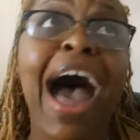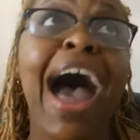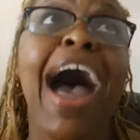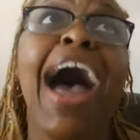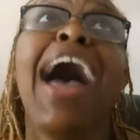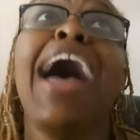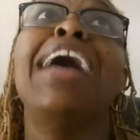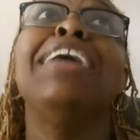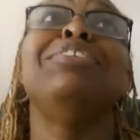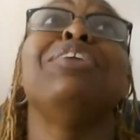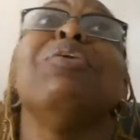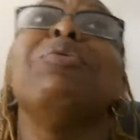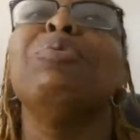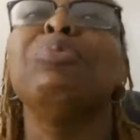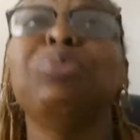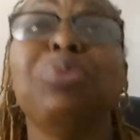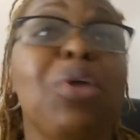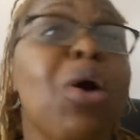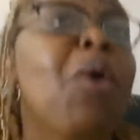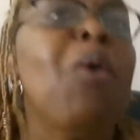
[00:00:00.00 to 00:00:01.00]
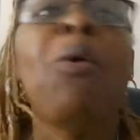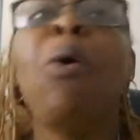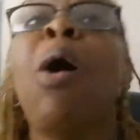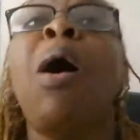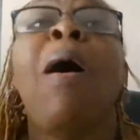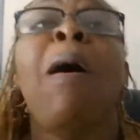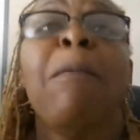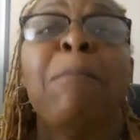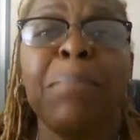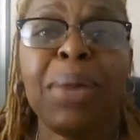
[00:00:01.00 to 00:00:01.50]
I don't
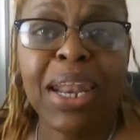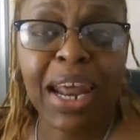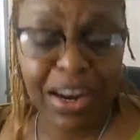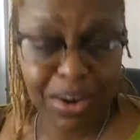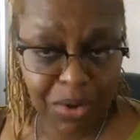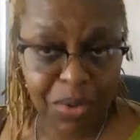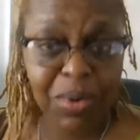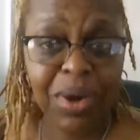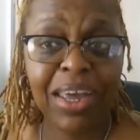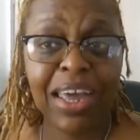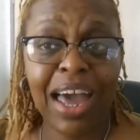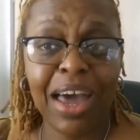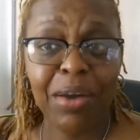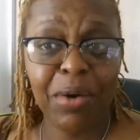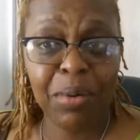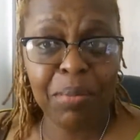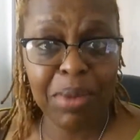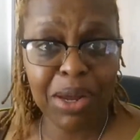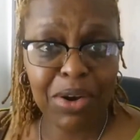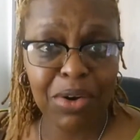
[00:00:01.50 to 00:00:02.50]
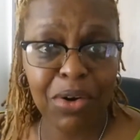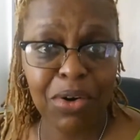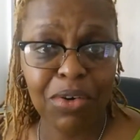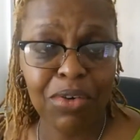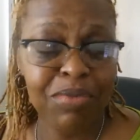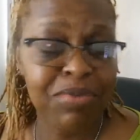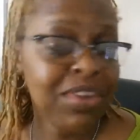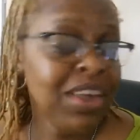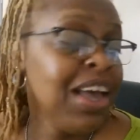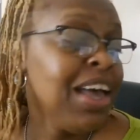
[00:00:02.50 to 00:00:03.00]
know, but I know it got on my
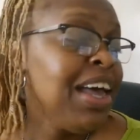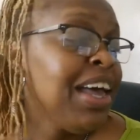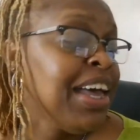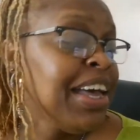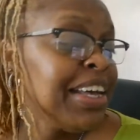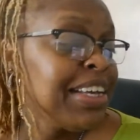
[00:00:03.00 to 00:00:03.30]
nerves.